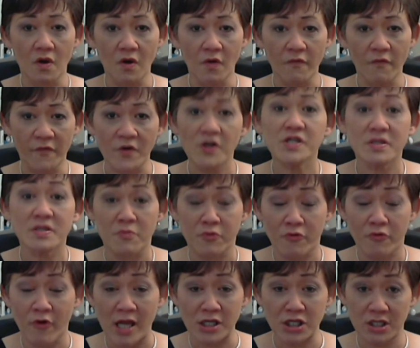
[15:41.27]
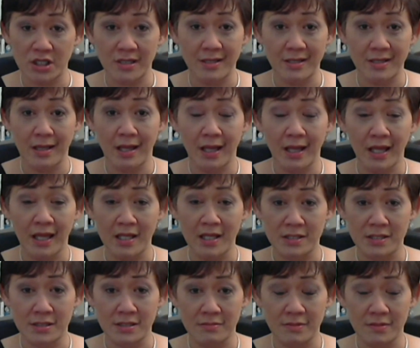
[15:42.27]
first impression
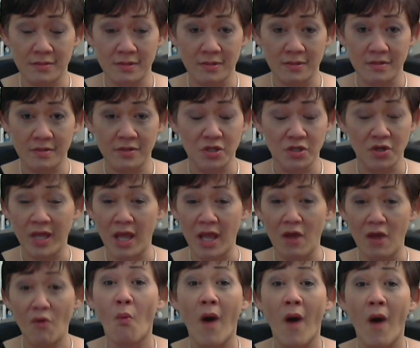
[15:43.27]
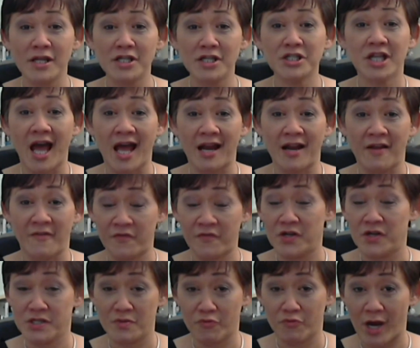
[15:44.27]
is, you get one shot of
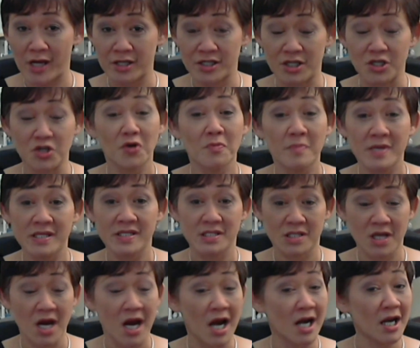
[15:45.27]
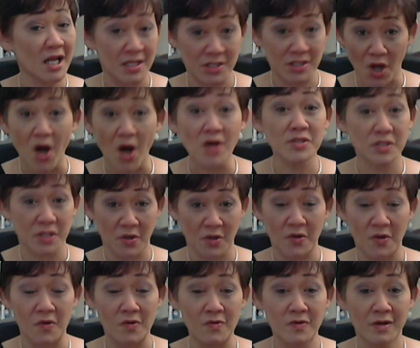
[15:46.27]
first impression. Your business card is
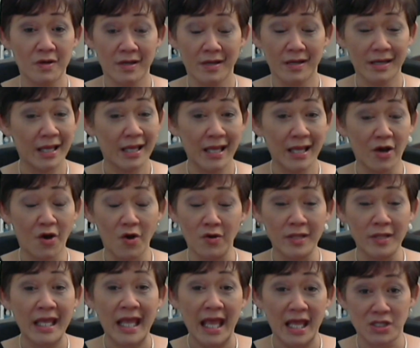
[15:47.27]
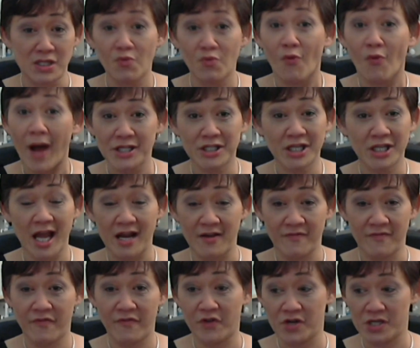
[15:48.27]
also only gets one shot
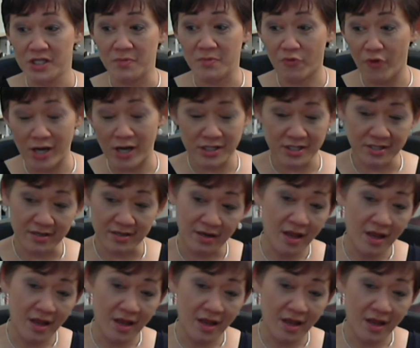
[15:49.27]
of your first impression.